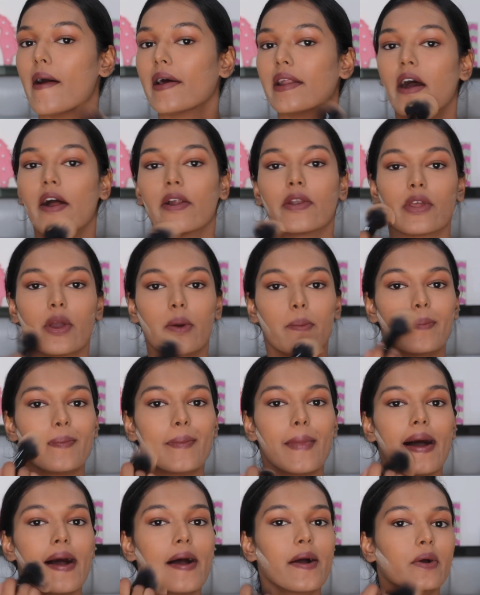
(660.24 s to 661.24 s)
around your
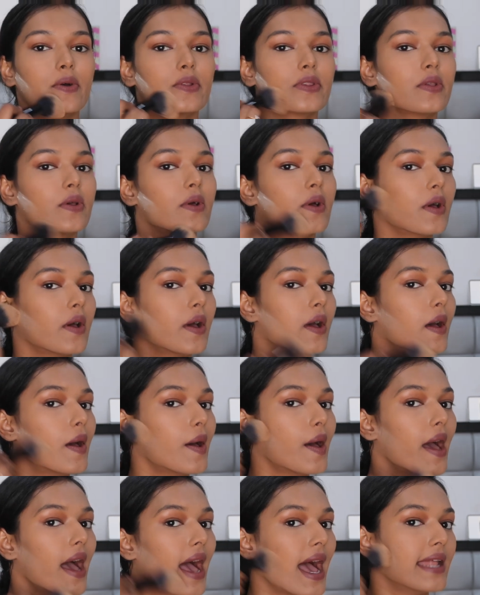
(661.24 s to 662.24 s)
mouth,
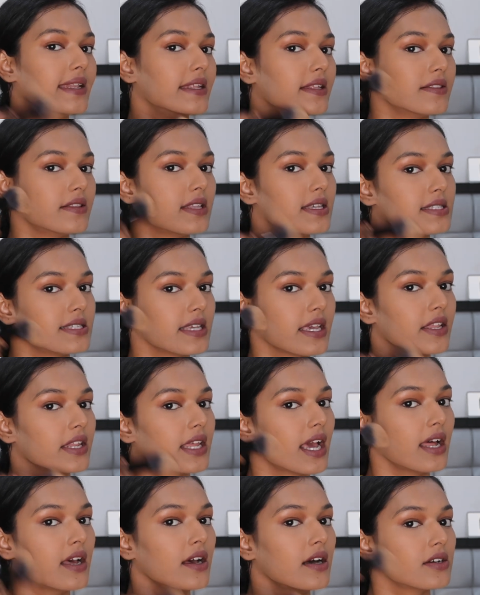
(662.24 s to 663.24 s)
and in this
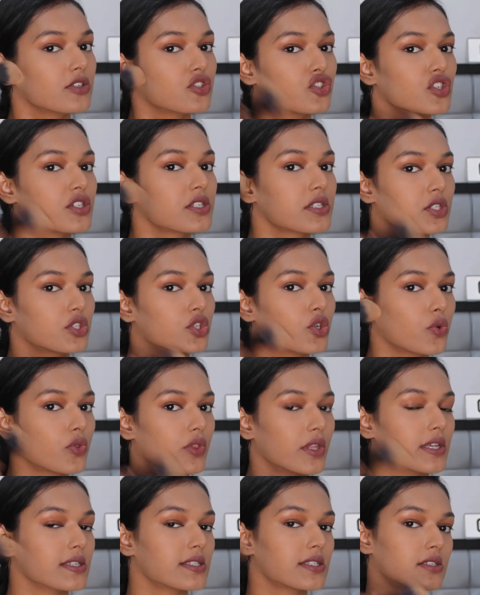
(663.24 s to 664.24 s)
area just
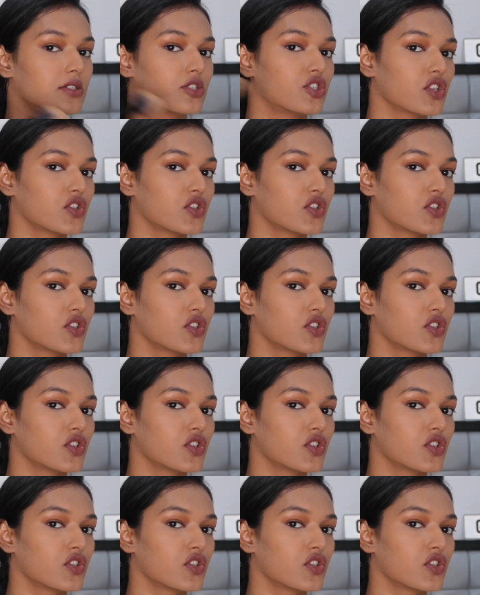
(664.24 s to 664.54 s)
do this.